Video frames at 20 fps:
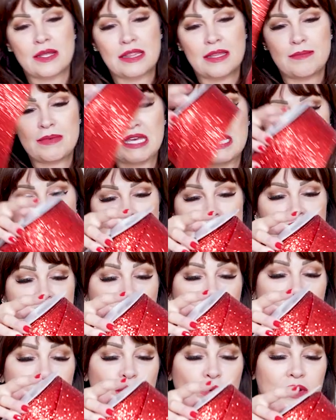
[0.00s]
Let me
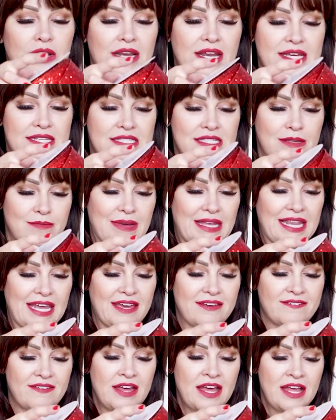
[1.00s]
start reorganizing my
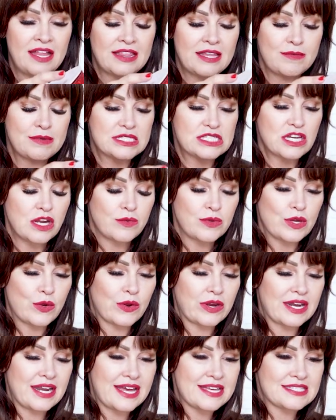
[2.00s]
life. Let me start
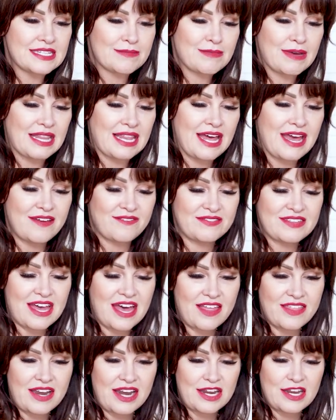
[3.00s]
reorganizing my life
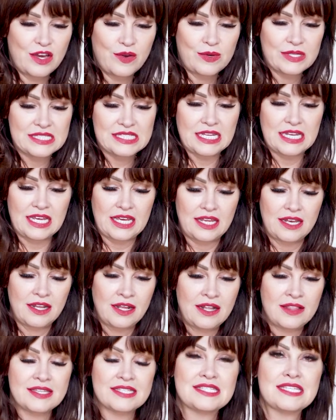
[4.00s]
now that I know what's in it.
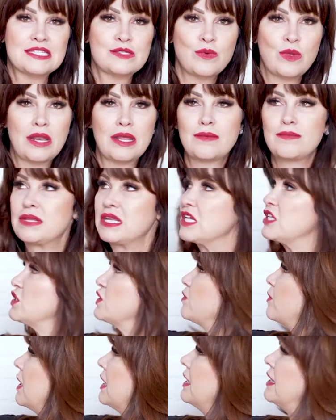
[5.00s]
This is what I'm gonna
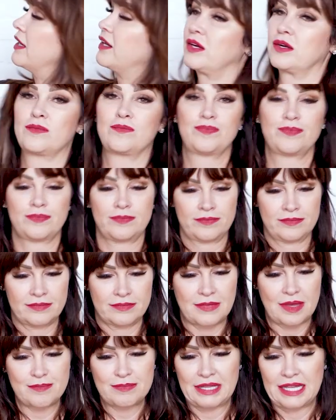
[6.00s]
do right here.
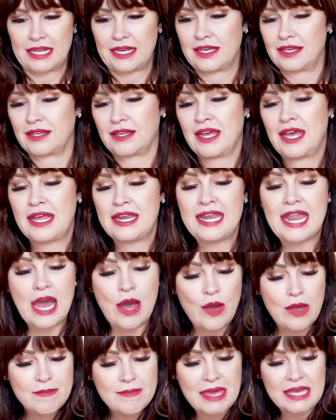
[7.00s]
I'm planning.
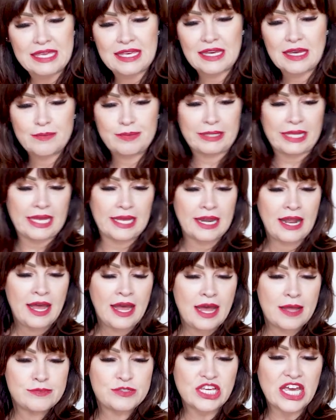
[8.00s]
Now I'm making a plan.
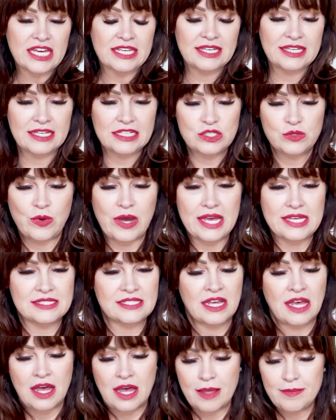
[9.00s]
I'm checking it twice.
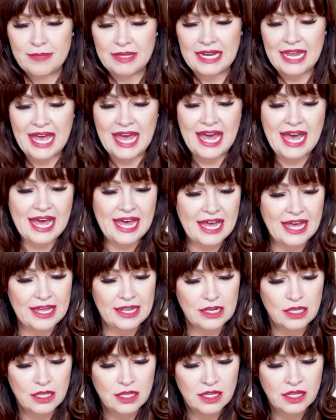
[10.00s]
I'm gonna
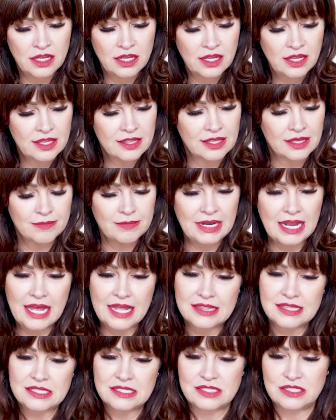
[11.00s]
add
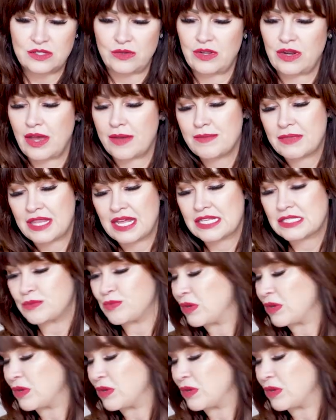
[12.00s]
this to it. I mean, that's